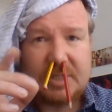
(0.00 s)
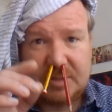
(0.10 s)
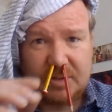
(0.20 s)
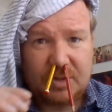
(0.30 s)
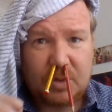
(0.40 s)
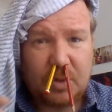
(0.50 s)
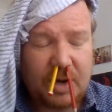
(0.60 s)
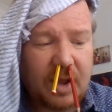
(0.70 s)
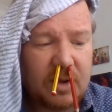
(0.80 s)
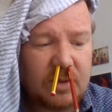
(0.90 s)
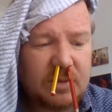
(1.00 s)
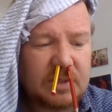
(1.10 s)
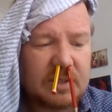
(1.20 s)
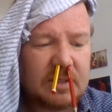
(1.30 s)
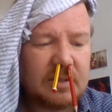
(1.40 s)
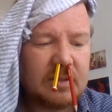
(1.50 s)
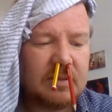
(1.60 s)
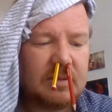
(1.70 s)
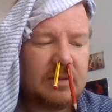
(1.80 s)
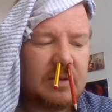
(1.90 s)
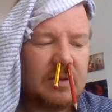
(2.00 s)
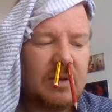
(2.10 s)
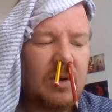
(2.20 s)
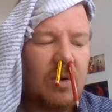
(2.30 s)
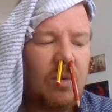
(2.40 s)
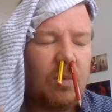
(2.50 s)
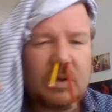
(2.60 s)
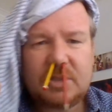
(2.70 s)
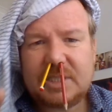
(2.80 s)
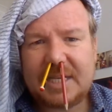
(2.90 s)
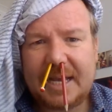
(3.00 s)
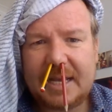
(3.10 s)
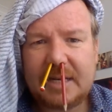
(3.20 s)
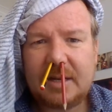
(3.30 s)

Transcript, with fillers: your nose? Once again,